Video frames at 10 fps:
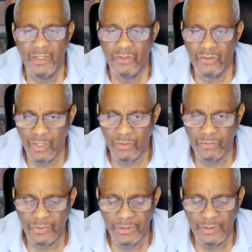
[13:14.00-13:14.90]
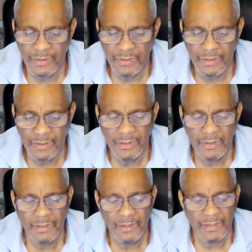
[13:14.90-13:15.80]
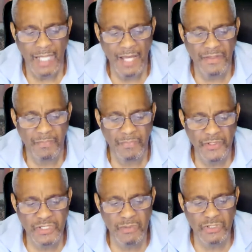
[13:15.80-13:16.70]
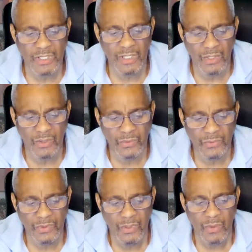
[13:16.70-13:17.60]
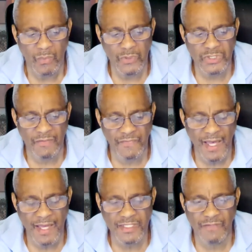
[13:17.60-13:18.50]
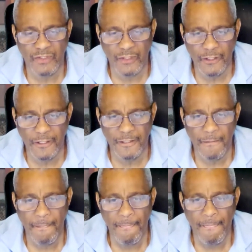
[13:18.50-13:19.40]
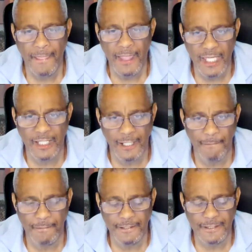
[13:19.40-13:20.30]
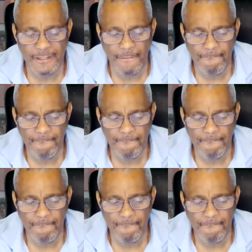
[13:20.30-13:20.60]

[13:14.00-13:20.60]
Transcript: Note, neither principles alone will suffice for good economics.